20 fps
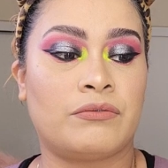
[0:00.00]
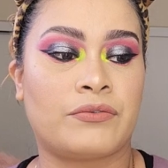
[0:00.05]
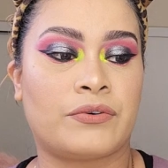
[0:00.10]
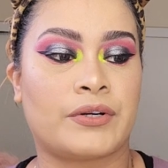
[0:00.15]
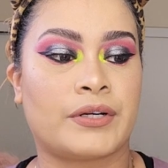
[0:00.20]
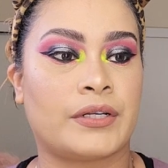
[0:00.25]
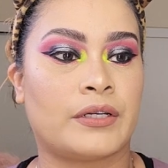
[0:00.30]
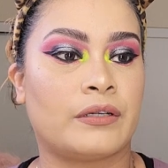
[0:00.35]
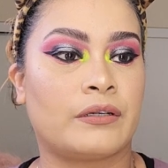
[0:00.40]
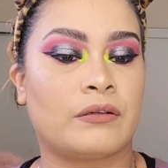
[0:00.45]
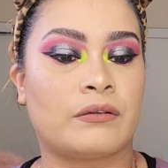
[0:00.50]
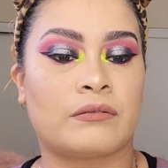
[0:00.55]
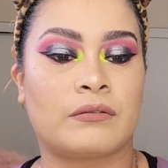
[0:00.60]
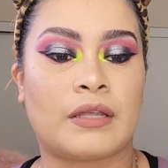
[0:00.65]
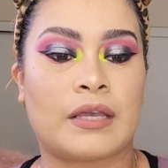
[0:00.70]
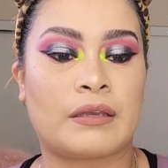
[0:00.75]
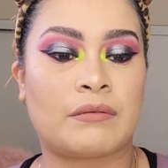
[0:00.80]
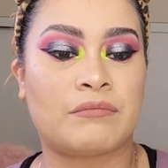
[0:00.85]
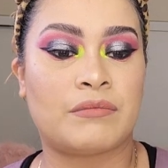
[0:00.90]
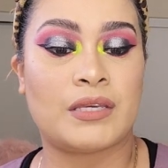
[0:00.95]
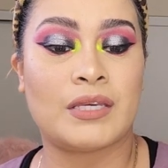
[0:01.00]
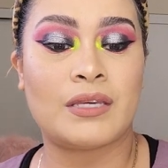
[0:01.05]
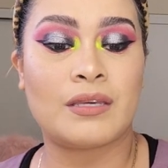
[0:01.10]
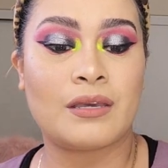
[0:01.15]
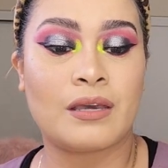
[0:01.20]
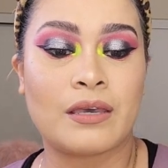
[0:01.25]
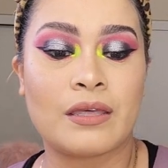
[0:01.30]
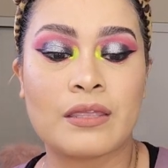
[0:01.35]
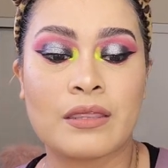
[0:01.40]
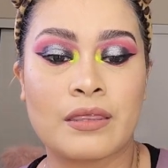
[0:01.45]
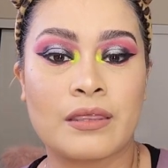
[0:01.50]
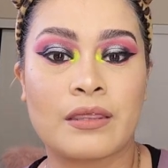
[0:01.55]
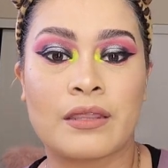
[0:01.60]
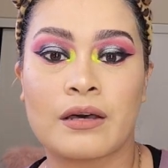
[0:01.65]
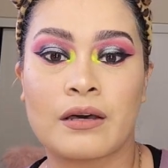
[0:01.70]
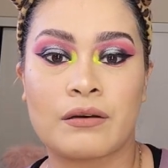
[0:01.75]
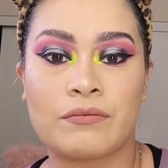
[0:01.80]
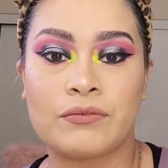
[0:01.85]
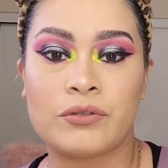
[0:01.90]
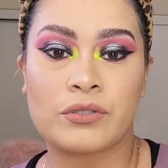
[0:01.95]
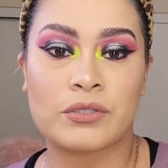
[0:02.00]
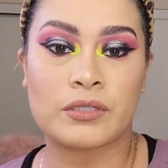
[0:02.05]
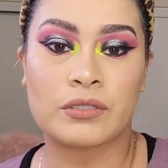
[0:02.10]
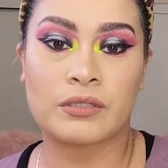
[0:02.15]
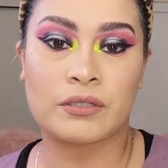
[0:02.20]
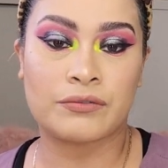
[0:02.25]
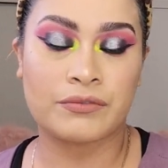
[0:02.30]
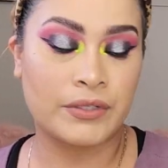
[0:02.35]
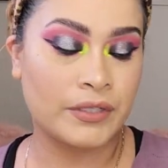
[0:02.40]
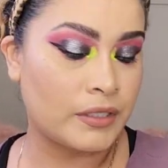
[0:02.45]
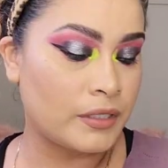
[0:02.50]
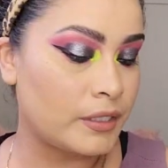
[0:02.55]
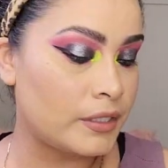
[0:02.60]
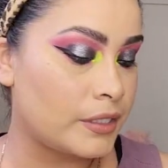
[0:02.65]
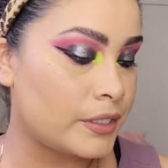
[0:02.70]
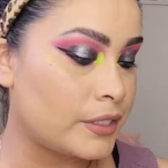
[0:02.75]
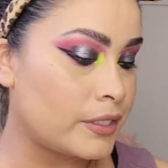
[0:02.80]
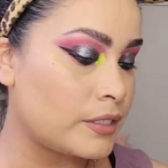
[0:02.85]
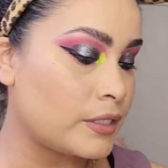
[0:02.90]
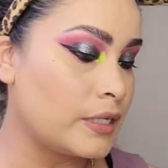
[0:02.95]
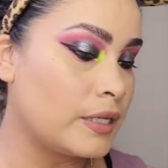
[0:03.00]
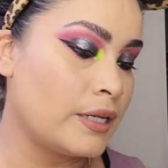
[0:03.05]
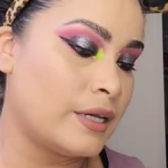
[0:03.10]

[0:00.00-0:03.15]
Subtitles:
for it, you know. Like me, I love using different colors.